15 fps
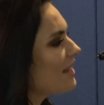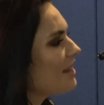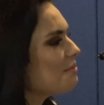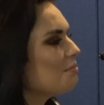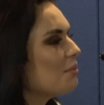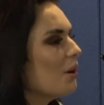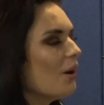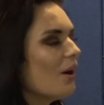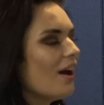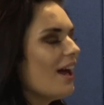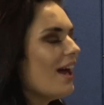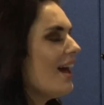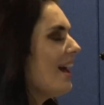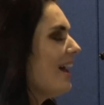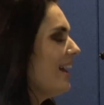it, but
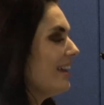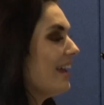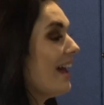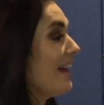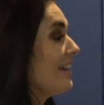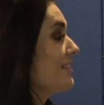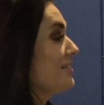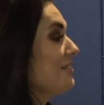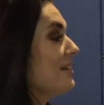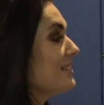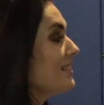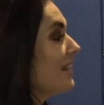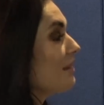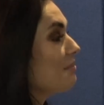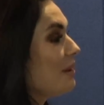yeah, it's
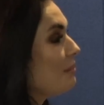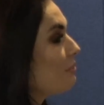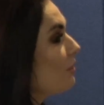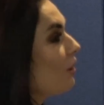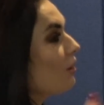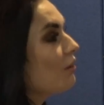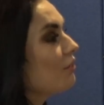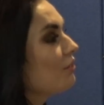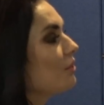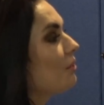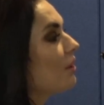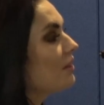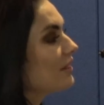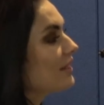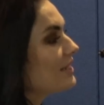crazy, like people all over the
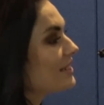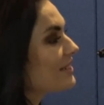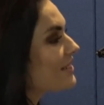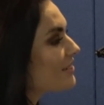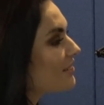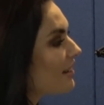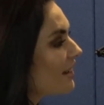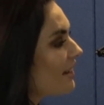world are listening to it.